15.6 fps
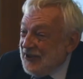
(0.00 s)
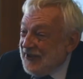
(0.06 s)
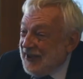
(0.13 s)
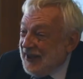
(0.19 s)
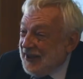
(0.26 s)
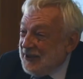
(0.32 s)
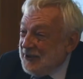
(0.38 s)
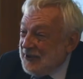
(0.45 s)
of
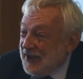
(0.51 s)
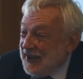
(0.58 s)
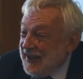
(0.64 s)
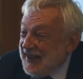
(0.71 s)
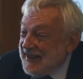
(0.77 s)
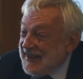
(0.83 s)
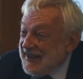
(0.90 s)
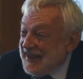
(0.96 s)
that called
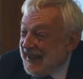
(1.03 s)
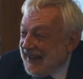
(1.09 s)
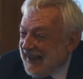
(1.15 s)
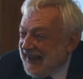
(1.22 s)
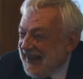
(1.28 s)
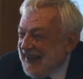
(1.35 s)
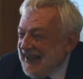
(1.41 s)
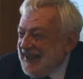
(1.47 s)

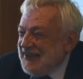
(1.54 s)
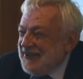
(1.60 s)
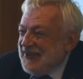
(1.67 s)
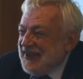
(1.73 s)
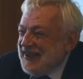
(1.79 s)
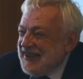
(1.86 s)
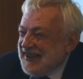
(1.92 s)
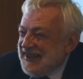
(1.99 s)
IceTEC,
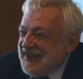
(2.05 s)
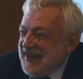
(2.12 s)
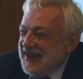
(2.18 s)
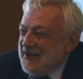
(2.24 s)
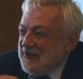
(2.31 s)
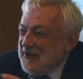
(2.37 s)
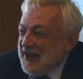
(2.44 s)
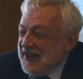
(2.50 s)
which is
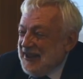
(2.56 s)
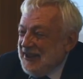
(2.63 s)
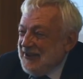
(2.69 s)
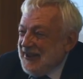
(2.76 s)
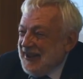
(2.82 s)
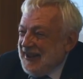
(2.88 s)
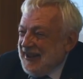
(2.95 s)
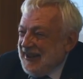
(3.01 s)
where
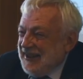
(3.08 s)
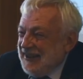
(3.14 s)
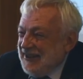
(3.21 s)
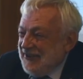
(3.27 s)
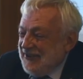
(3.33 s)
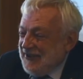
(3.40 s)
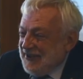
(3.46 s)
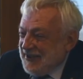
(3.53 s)
you
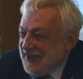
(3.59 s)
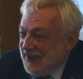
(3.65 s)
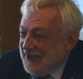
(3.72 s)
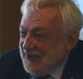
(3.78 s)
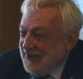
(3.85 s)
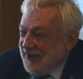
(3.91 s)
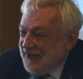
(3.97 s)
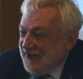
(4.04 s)

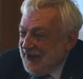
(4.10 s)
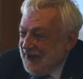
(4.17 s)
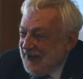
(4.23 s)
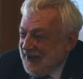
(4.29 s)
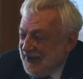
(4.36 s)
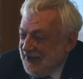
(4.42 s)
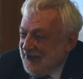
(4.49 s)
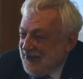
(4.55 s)

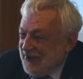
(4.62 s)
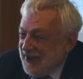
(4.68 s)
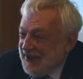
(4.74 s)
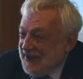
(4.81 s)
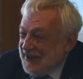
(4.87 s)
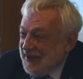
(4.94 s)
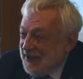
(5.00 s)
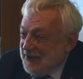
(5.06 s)
try
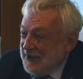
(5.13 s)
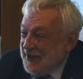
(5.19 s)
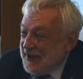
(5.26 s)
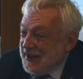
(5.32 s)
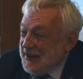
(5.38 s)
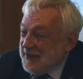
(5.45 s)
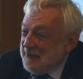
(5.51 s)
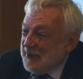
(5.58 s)
to tow an
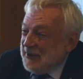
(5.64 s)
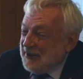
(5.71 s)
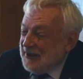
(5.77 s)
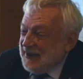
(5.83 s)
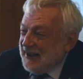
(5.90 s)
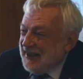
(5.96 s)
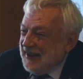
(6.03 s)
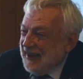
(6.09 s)
iceberg